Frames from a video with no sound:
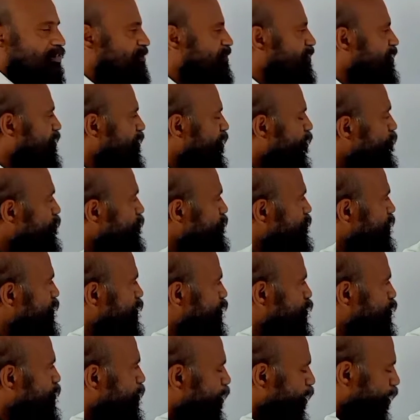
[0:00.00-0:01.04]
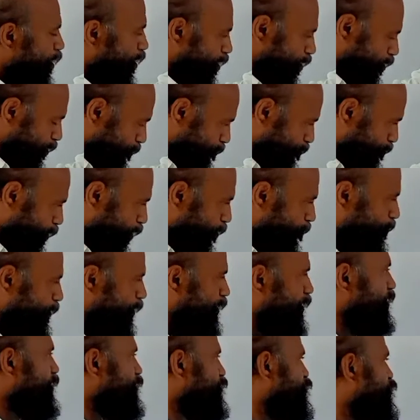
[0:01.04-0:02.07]
us see now its
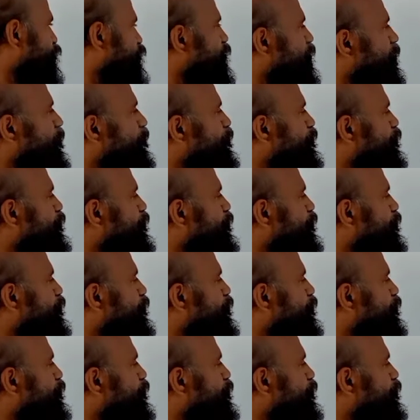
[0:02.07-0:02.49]
properties.